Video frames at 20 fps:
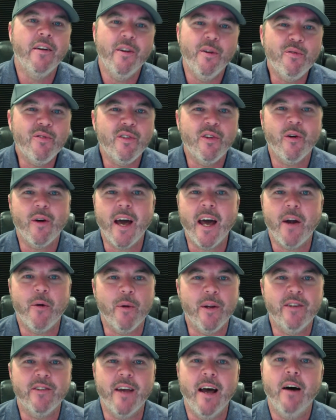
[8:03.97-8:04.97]
You've still got to
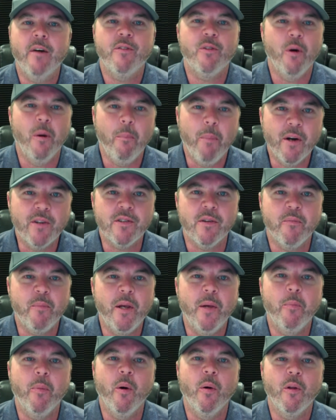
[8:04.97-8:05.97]
reach out to a bunch of
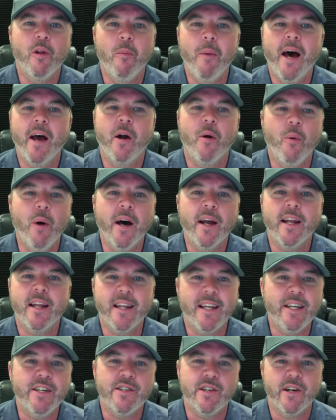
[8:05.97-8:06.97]
people no matter what and
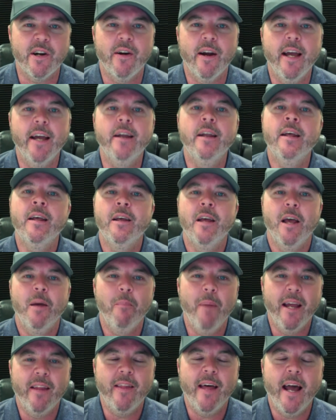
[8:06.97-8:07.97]
lead generate
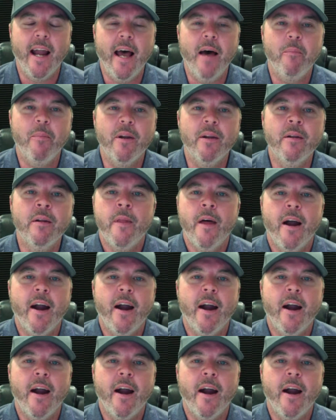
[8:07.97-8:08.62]
and make that happen.